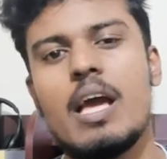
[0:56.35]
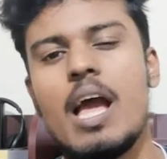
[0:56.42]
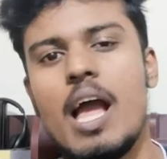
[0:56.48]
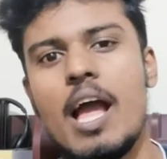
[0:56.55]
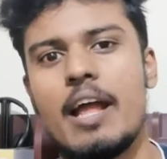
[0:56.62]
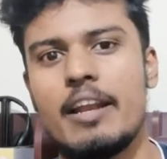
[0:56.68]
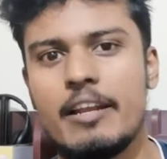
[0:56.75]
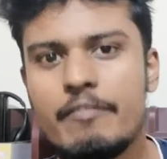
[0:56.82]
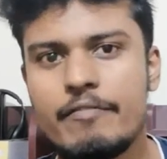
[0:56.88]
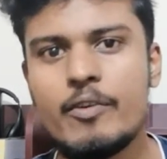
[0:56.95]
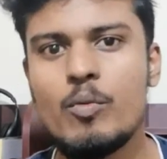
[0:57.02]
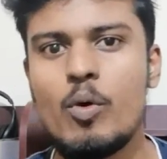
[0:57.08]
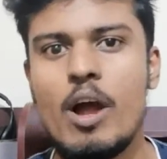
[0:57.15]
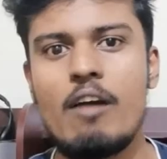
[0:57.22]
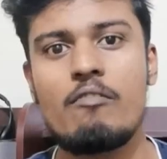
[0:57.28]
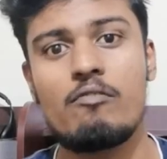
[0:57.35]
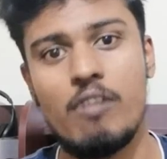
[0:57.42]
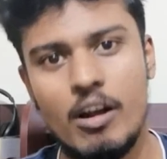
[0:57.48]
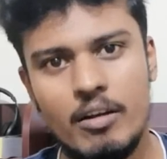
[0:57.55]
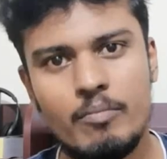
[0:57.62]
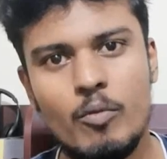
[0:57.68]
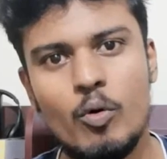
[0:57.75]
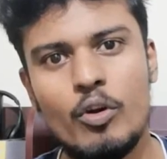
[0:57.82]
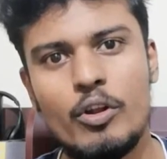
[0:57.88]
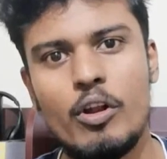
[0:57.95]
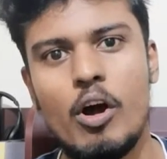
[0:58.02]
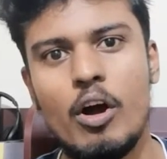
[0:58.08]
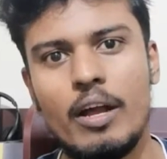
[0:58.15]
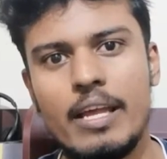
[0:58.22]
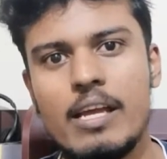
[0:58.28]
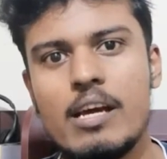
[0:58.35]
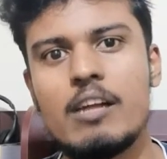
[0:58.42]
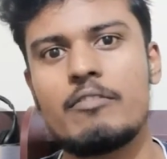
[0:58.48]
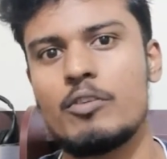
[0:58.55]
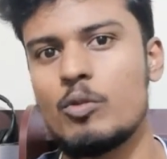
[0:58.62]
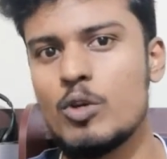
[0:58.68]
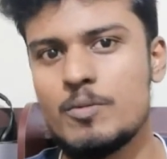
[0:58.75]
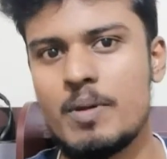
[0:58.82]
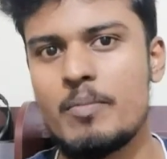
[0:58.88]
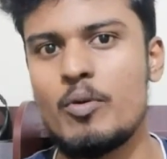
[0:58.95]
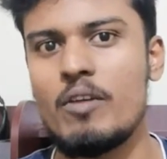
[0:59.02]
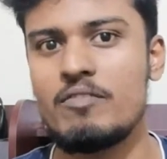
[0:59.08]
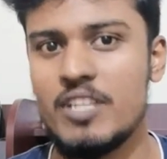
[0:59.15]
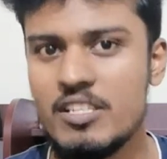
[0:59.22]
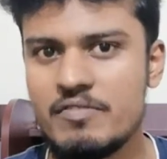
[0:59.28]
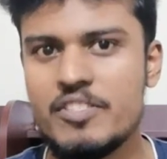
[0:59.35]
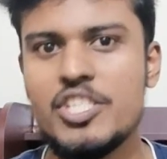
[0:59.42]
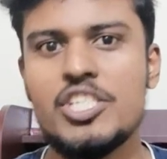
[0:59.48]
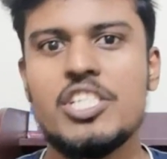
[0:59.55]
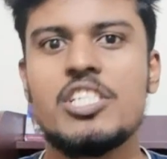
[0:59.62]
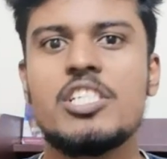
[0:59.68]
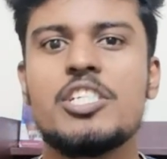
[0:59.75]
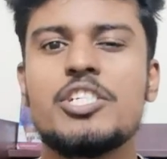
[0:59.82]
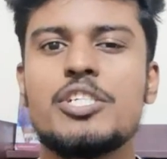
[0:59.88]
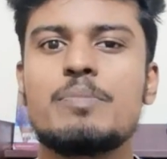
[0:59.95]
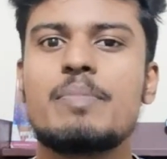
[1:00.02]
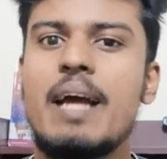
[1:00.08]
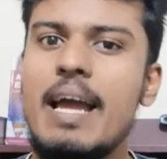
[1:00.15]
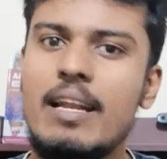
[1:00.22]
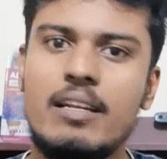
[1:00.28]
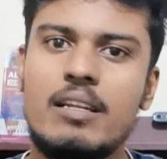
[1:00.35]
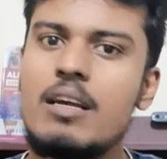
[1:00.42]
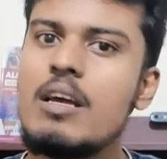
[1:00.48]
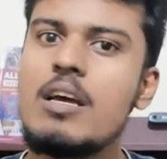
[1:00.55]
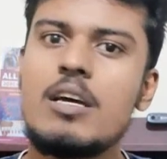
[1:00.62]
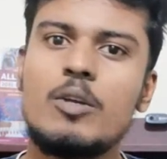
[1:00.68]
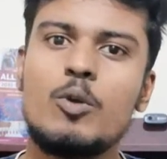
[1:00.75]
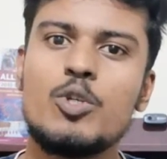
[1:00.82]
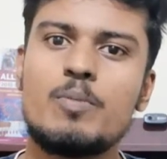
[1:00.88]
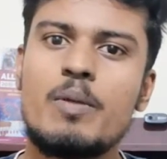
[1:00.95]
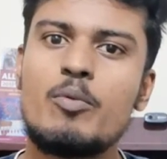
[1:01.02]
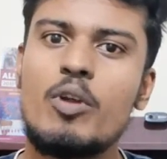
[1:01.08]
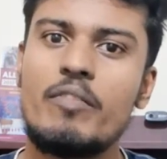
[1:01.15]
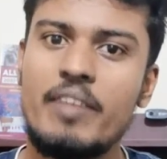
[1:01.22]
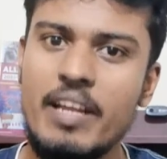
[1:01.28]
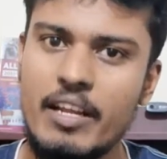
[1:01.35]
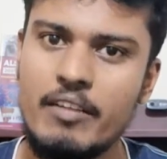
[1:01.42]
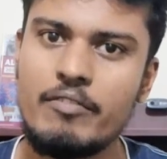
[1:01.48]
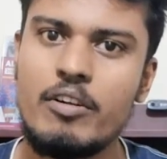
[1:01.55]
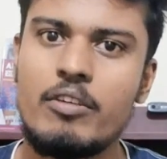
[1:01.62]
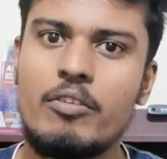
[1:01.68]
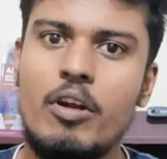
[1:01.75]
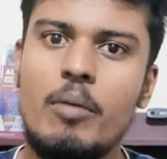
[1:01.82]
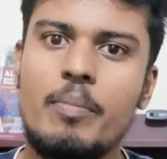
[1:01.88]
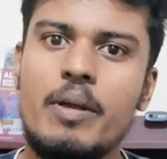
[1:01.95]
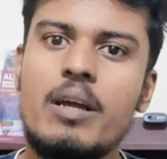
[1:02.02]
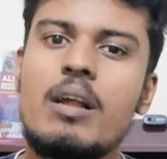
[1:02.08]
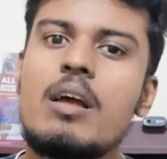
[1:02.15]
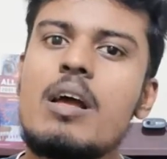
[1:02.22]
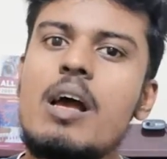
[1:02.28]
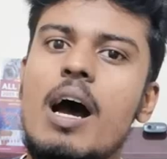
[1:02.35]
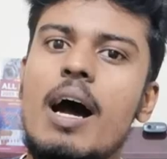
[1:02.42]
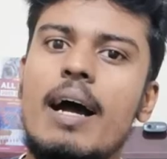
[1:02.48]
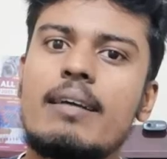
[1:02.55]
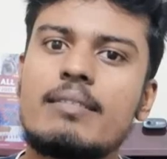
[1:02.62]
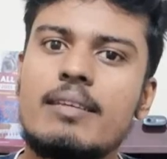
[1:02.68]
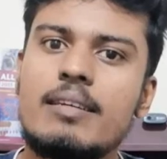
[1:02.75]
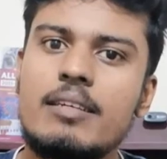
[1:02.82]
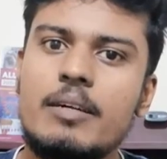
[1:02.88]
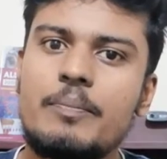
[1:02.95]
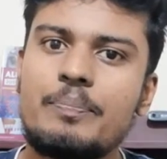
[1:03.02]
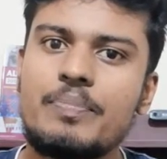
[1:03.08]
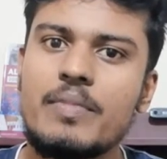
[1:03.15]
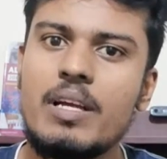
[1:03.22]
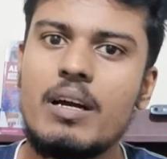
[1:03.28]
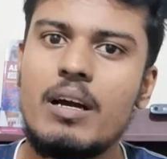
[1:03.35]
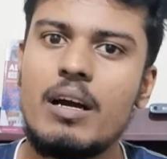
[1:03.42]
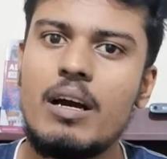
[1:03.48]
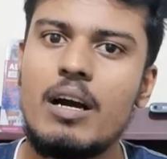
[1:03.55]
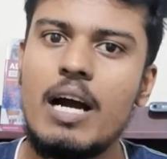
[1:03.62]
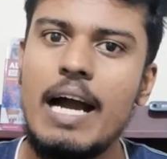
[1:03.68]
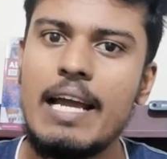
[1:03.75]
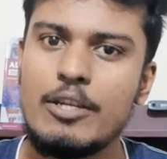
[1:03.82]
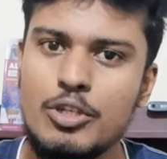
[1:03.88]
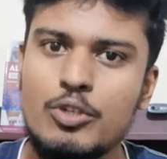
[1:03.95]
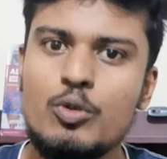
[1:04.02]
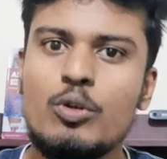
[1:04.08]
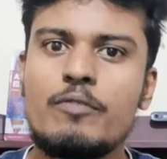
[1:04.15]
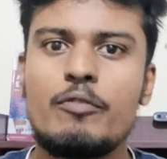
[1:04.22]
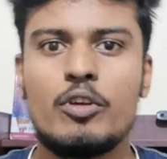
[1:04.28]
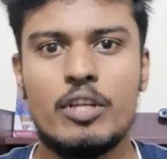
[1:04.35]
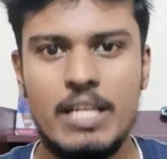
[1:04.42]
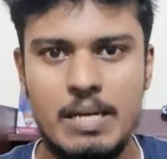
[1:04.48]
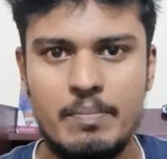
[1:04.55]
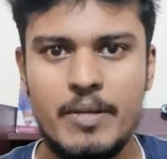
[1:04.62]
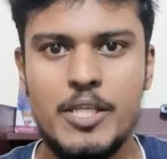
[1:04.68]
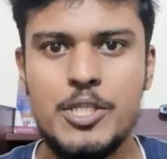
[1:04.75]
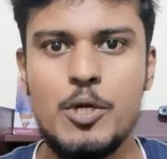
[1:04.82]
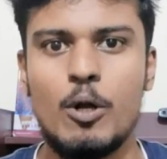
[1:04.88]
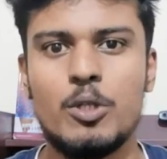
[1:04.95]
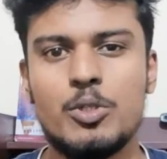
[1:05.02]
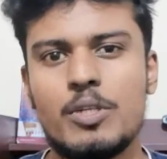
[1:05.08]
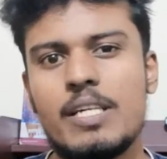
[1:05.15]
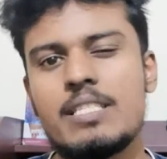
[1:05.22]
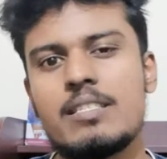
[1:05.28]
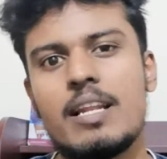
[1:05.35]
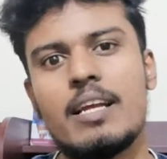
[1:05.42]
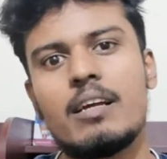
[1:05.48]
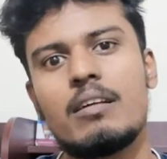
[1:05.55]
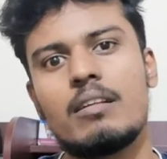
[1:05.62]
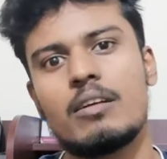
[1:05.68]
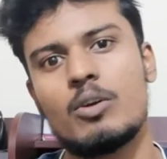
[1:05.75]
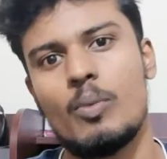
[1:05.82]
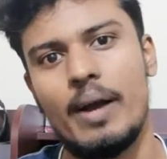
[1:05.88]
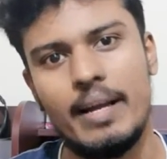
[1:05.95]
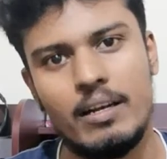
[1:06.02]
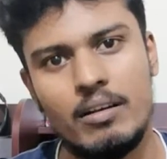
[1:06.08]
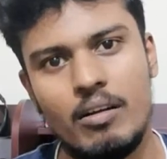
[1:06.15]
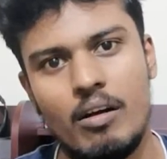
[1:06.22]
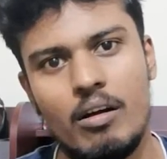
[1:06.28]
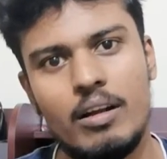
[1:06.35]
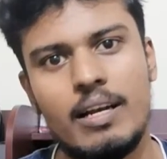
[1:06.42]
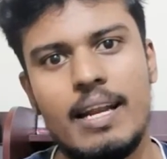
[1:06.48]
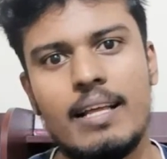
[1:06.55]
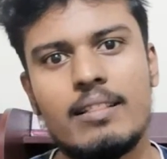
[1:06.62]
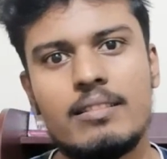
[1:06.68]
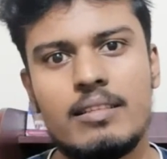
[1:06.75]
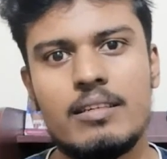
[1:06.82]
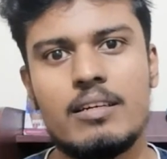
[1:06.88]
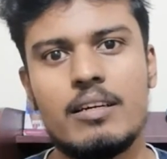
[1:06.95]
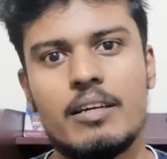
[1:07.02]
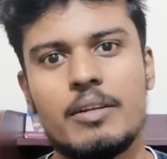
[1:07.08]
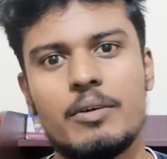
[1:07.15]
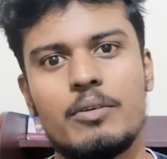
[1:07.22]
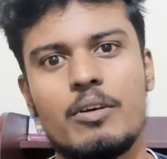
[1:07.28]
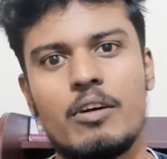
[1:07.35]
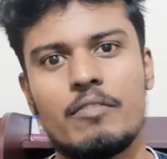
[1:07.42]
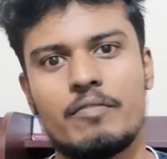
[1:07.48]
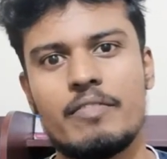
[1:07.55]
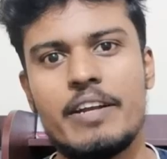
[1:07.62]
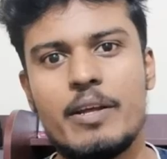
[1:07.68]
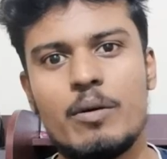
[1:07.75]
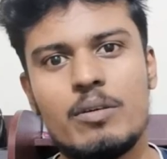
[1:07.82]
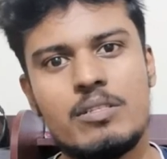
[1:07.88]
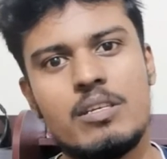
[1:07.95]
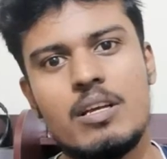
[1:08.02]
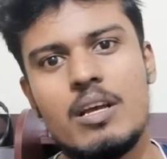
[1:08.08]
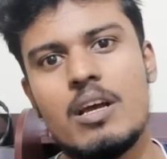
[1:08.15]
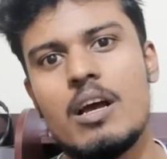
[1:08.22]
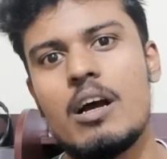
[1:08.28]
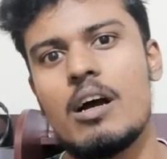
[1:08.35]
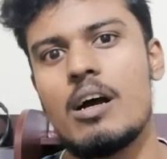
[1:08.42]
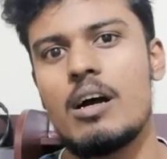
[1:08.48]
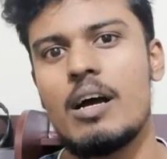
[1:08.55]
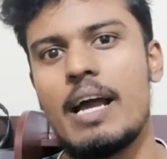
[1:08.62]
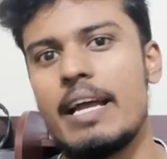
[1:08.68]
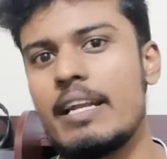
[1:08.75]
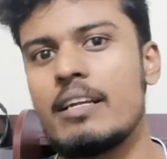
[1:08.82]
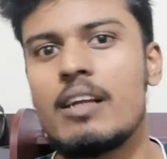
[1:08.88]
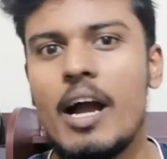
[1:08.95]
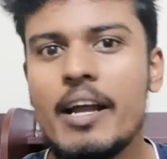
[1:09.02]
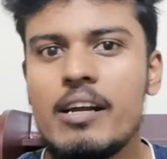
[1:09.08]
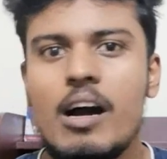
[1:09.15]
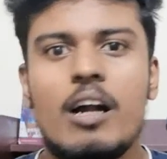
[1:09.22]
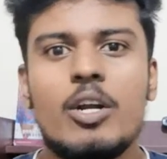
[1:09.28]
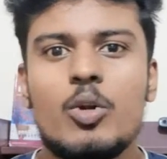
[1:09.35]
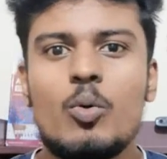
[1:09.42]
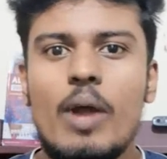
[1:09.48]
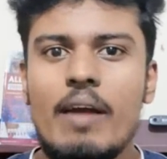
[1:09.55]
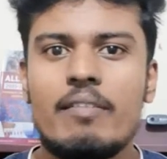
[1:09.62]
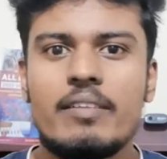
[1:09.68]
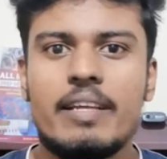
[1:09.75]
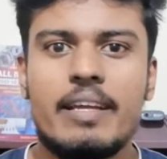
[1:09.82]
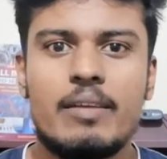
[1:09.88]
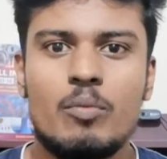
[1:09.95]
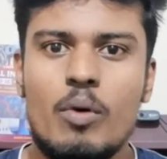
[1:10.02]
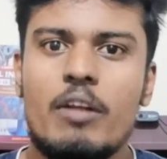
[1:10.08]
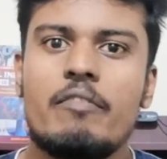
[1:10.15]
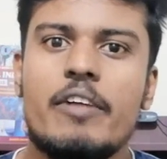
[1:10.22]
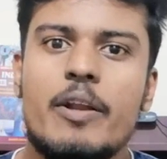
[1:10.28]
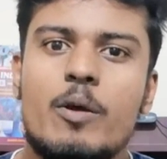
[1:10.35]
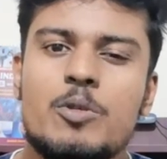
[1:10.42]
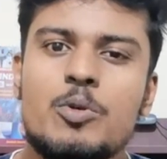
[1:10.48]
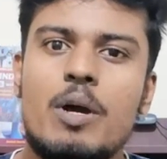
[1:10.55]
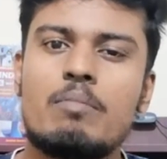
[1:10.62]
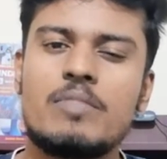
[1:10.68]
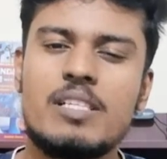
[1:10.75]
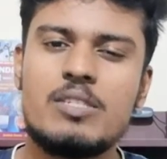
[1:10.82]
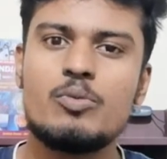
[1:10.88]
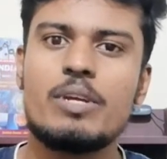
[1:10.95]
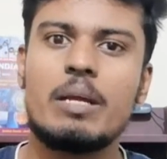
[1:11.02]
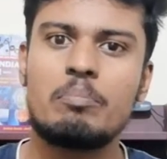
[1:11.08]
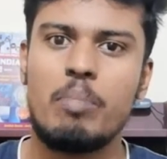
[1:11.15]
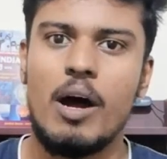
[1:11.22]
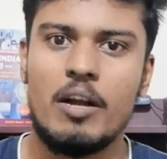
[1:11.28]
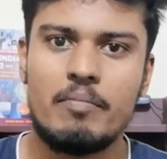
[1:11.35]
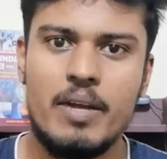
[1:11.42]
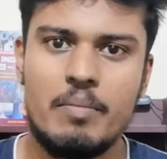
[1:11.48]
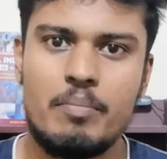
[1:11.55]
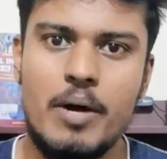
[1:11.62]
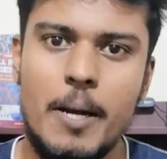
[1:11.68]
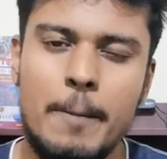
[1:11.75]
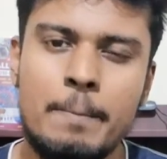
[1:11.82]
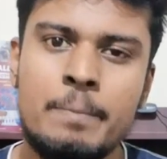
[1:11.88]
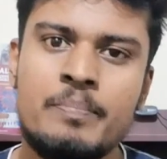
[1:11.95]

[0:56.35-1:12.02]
And if you have one more long year, for those people who have just finished internship and those people who have taken for a drop year, I think I should do it for the NEET-PG also. So it's like a quite long length of videos, and I can't do everything in one video, so I'm just doing it part by part.